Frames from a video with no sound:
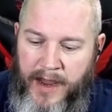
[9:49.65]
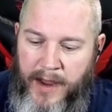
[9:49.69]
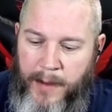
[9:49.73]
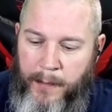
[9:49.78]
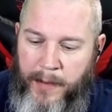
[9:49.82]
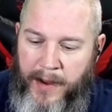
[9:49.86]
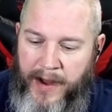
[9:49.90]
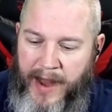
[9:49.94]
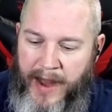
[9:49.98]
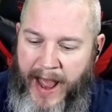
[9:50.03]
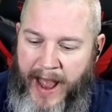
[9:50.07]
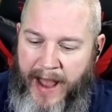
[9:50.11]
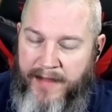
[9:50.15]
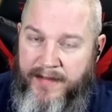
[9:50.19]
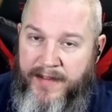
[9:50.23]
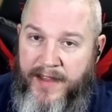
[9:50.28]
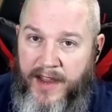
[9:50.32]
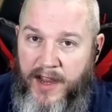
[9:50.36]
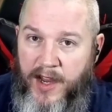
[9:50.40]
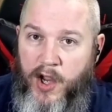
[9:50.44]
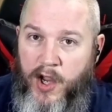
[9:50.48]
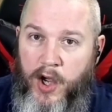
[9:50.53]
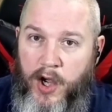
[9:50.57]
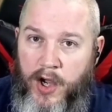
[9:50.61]
But as
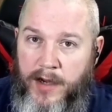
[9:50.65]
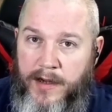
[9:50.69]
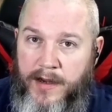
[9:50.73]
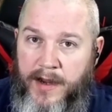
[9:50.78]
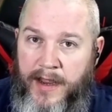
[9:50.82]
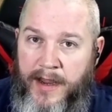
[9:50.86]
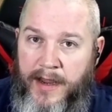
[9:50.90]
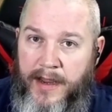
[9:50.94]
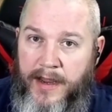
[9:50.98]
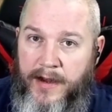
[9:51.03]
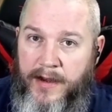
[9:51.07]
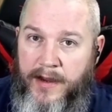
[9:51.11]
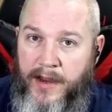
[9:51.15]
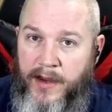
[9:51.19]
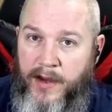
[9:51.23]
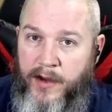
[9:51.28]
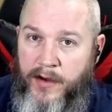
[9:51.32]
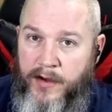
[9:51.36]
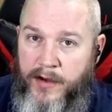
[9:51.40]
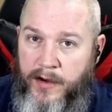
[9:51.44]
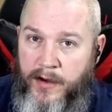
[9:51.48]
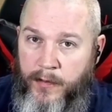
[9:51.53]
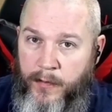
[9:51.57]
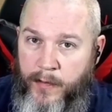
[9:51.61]
it cooked and
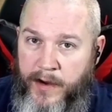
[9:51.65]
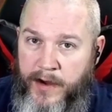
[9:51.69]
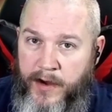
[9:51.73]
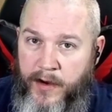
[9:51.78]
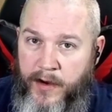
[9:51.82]
continued to render